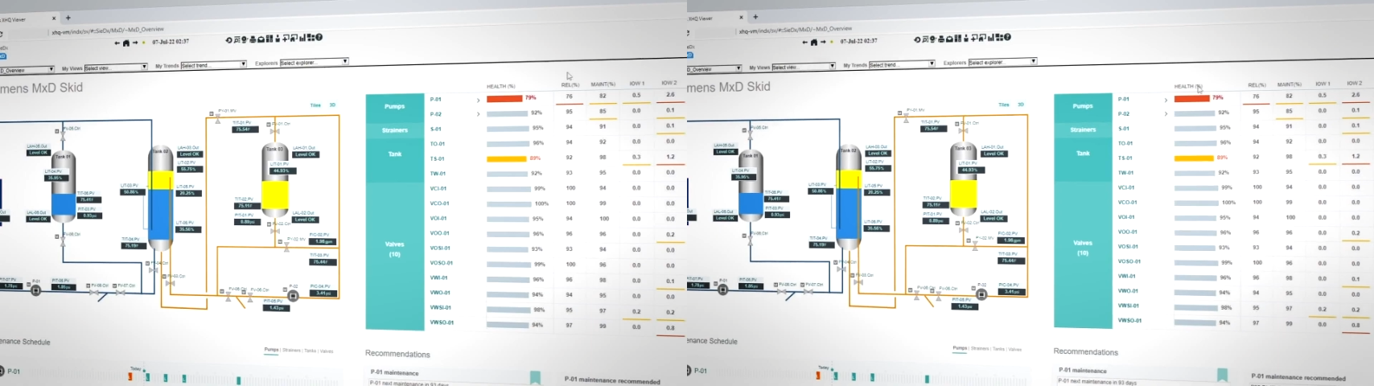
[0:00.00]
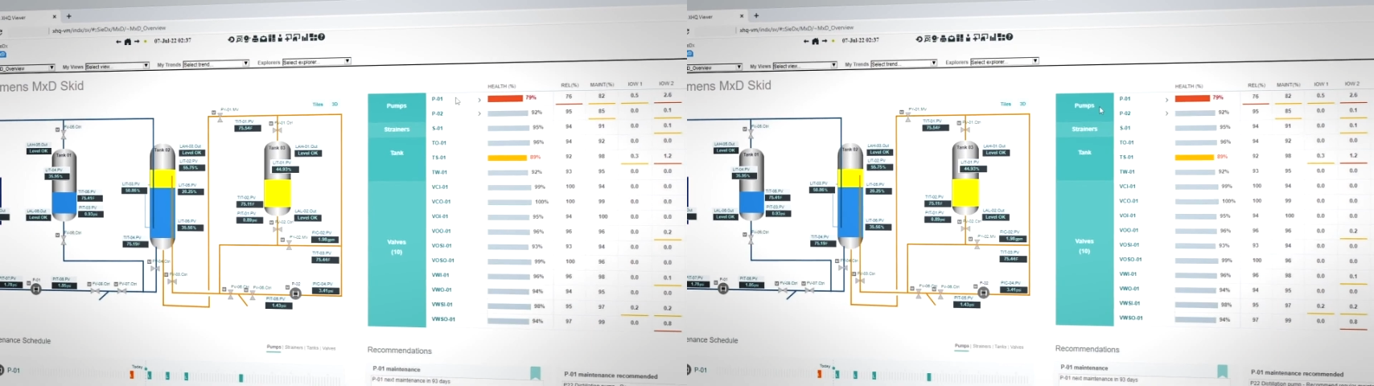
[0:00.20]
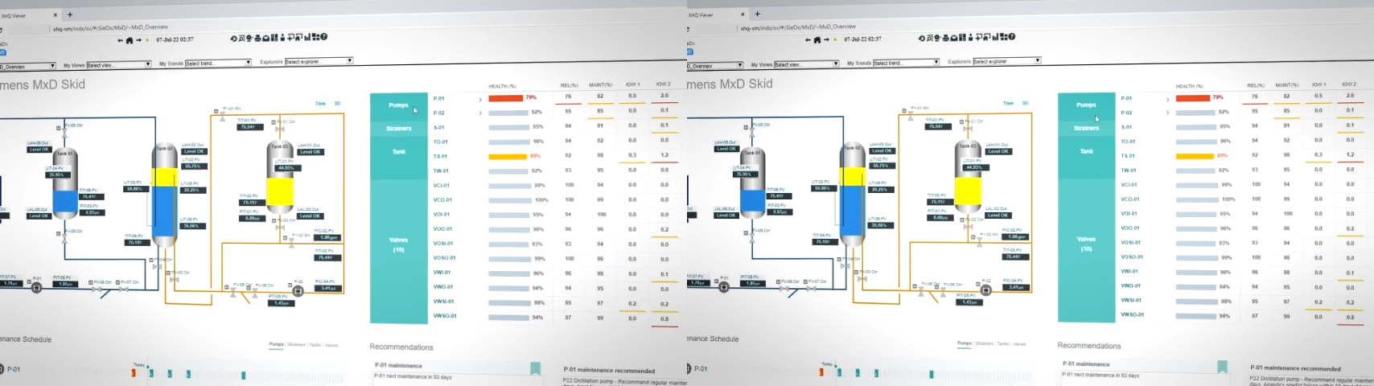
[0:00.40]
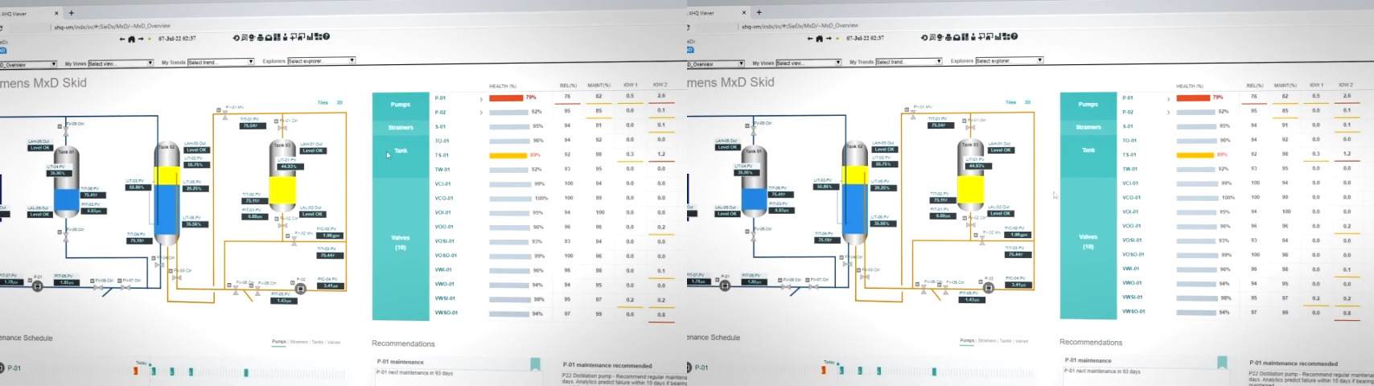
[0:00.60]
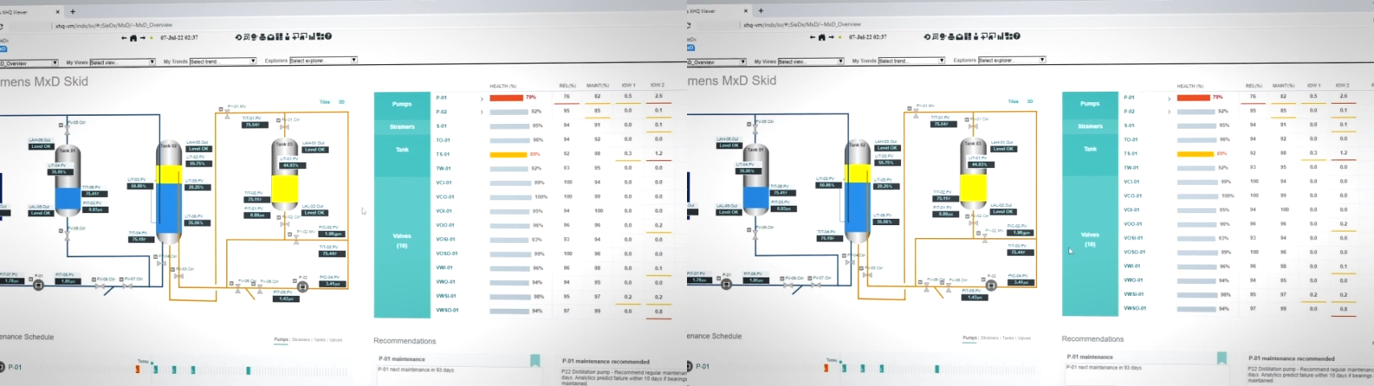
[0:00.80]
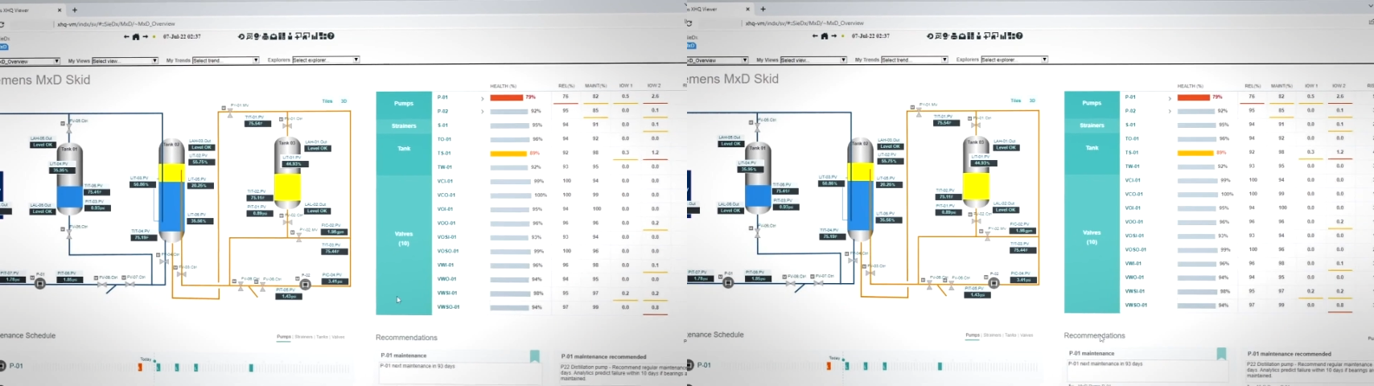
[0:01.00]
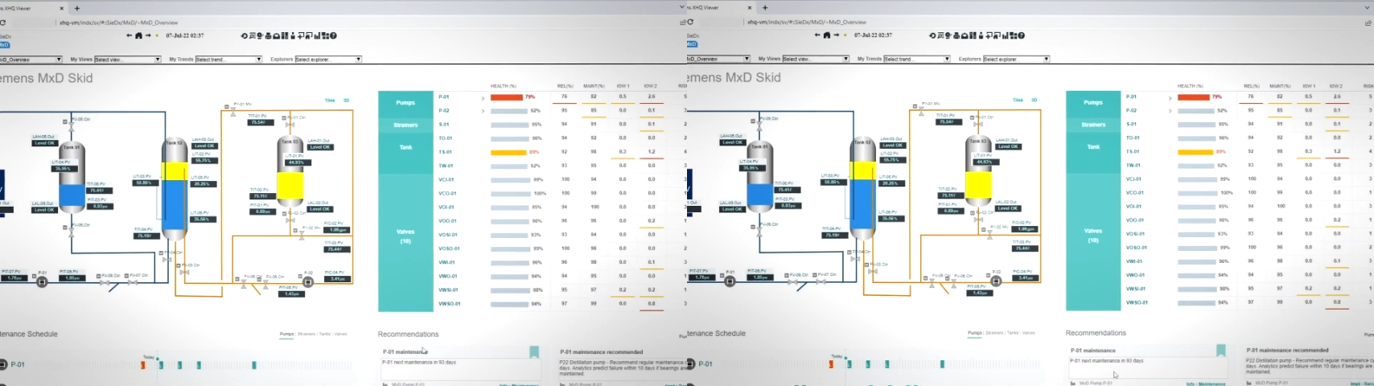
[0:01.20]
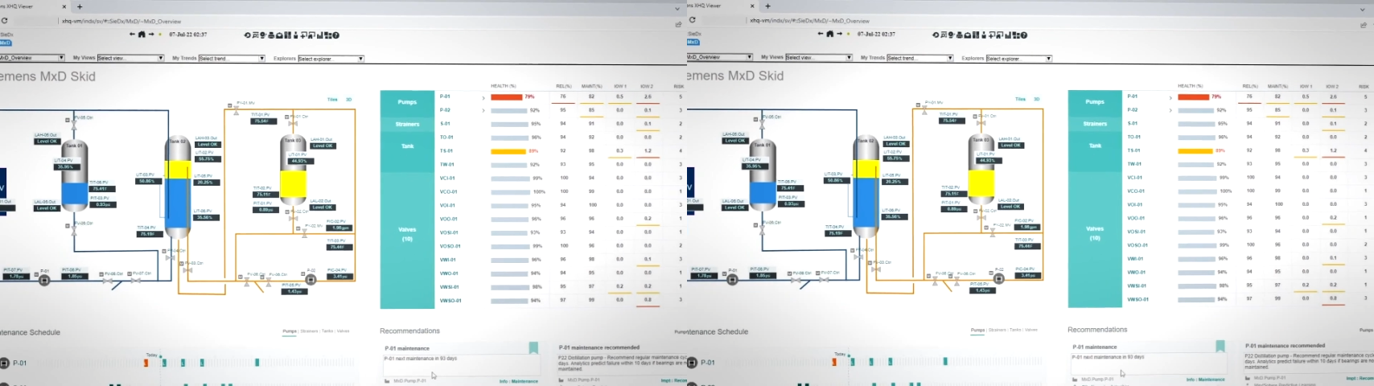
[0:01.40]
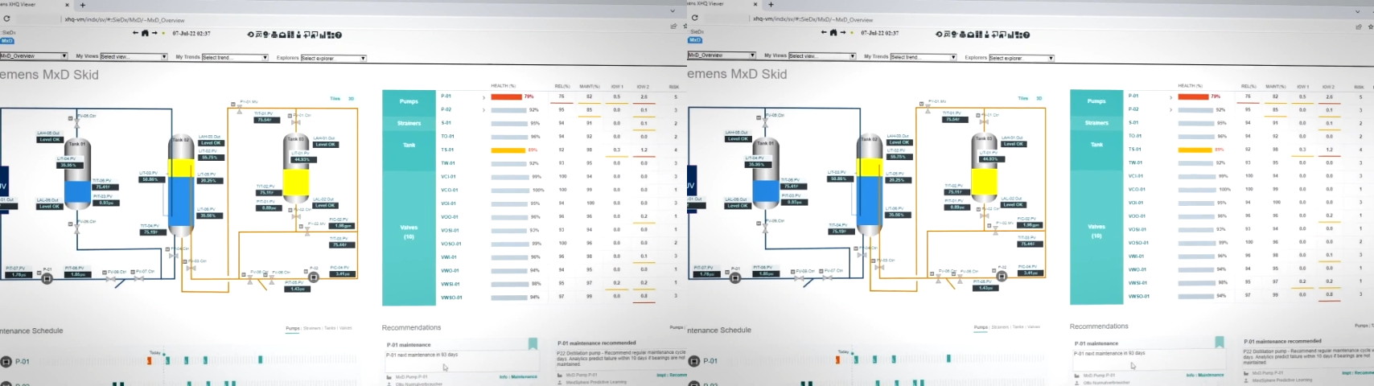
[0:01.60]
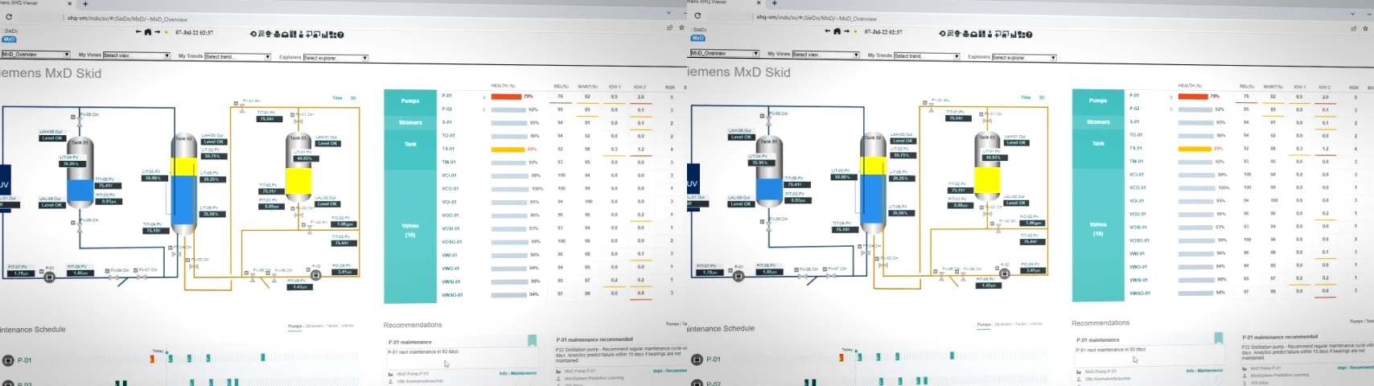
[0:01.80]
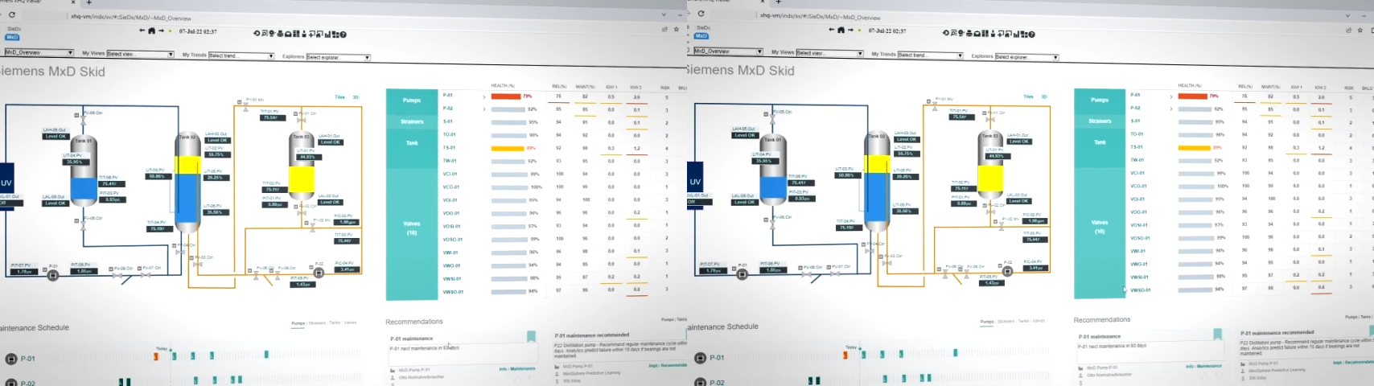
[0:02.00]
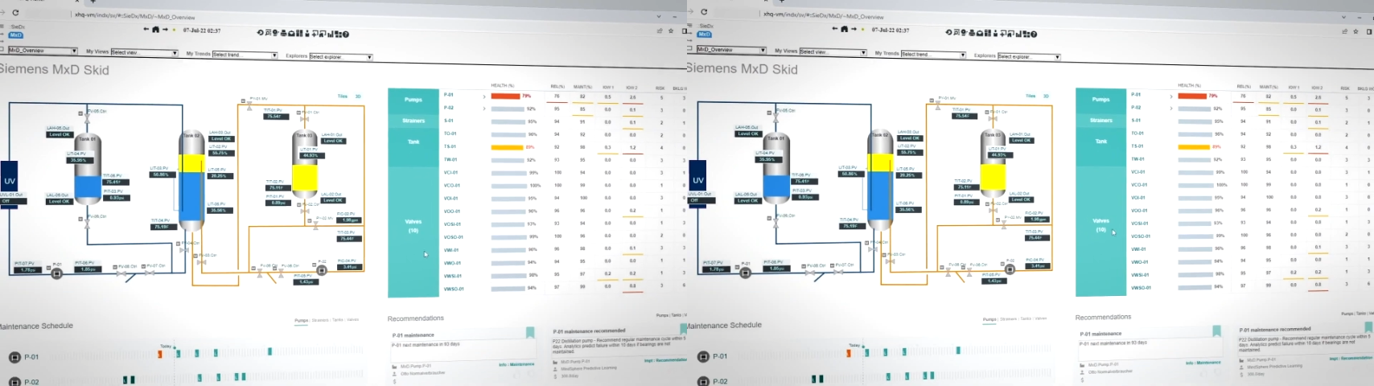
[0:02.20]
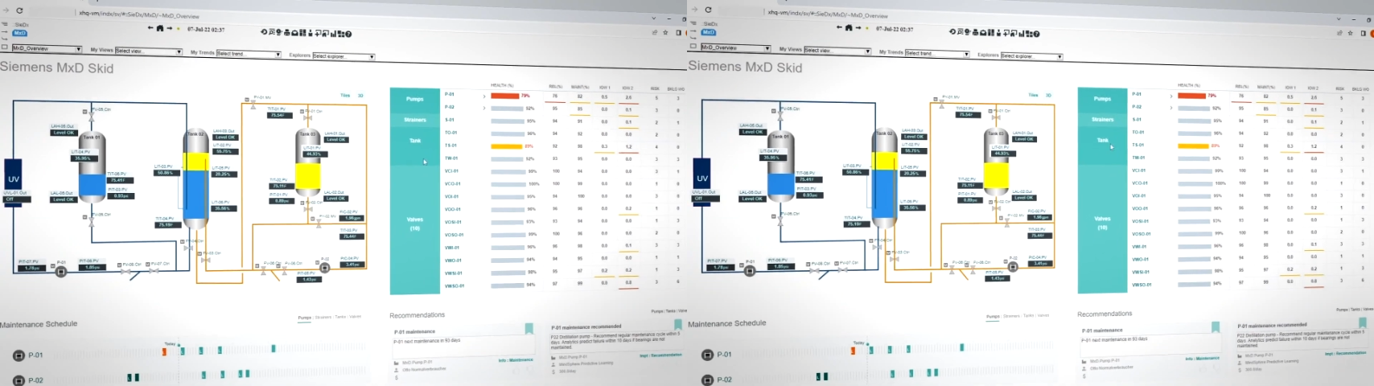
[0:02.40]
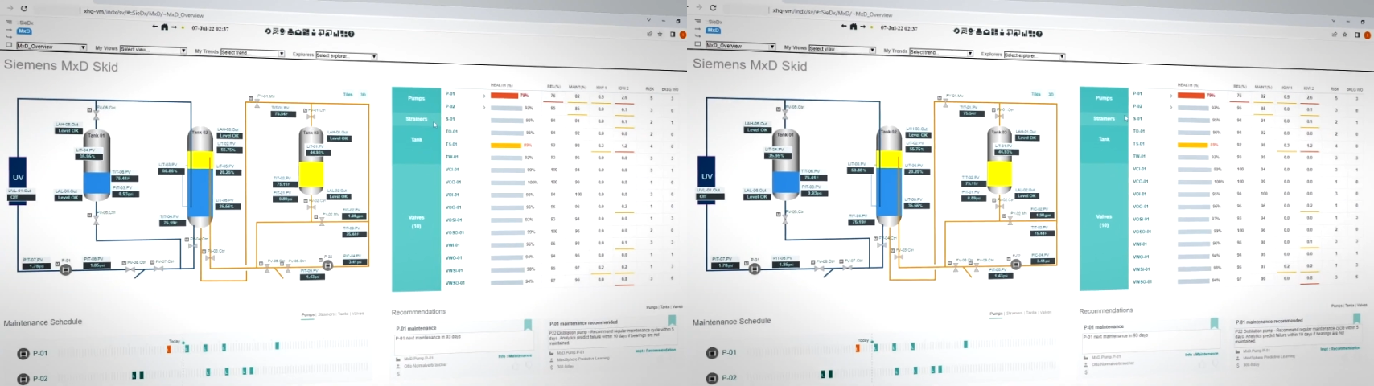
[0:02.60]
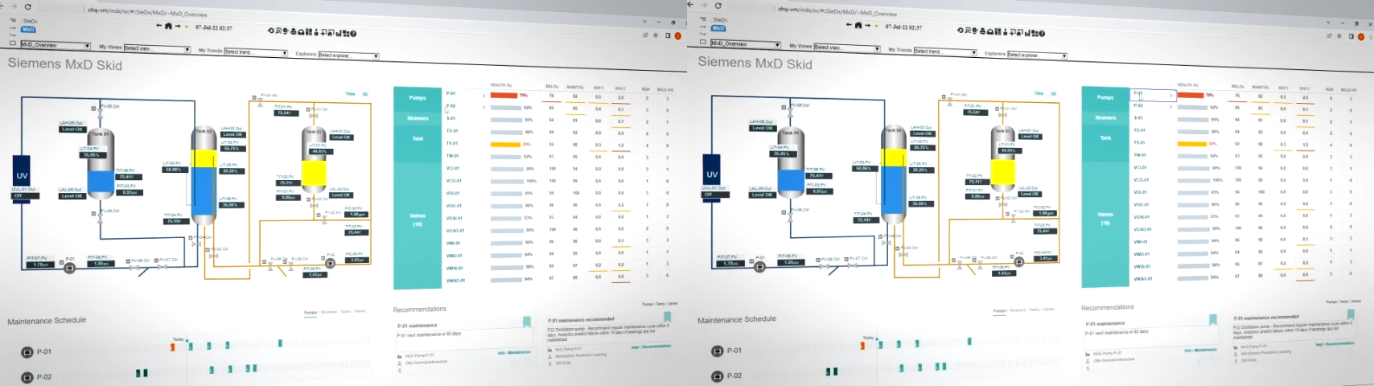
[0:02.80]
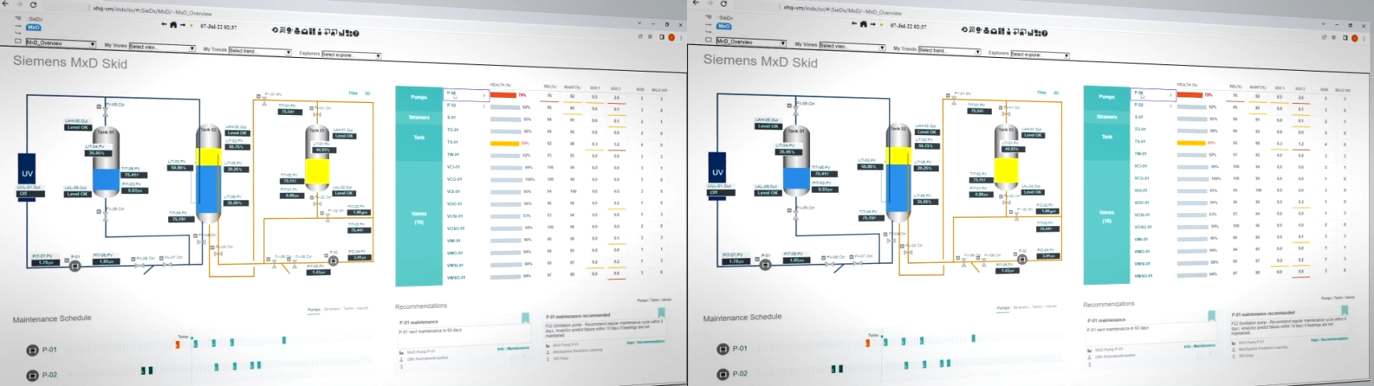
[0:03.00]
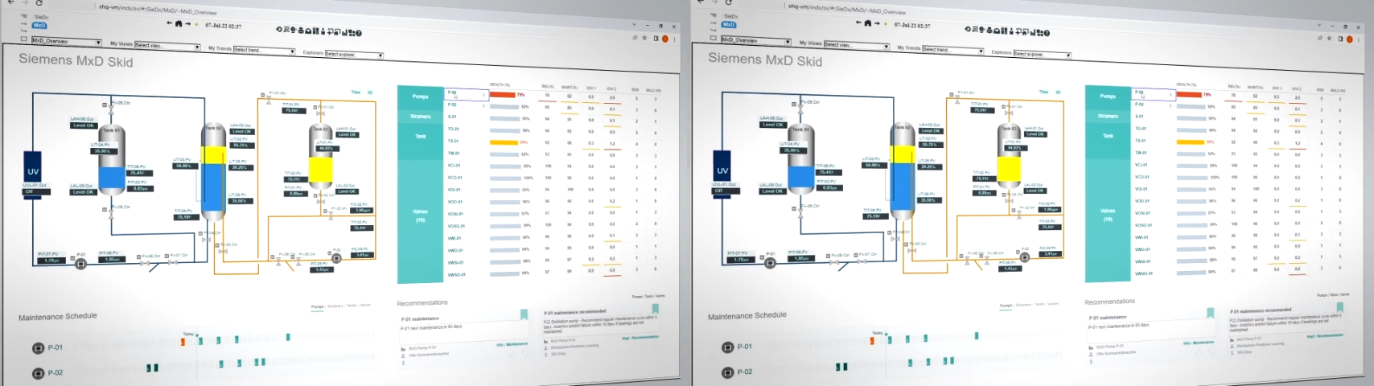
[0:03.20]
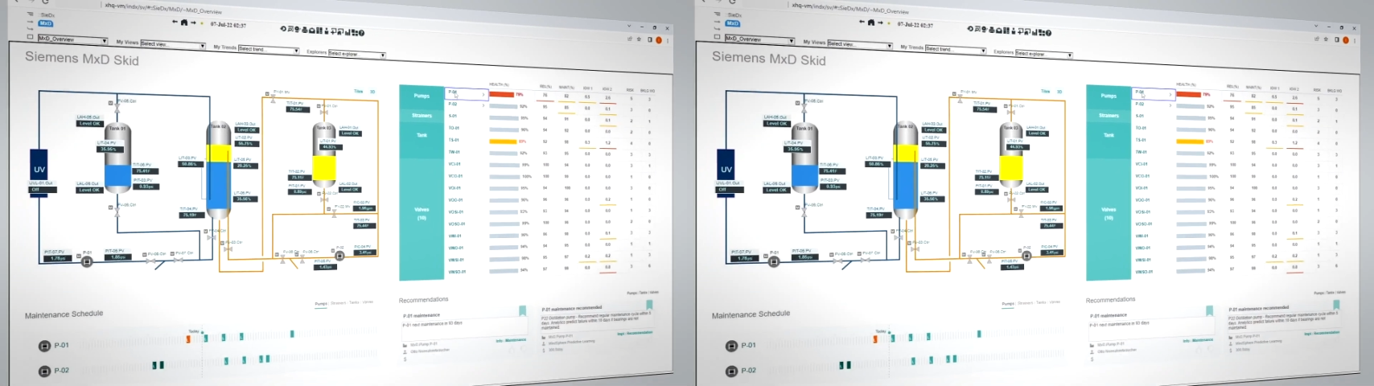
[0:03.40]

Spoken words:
No face is visible, so there are no lips to read.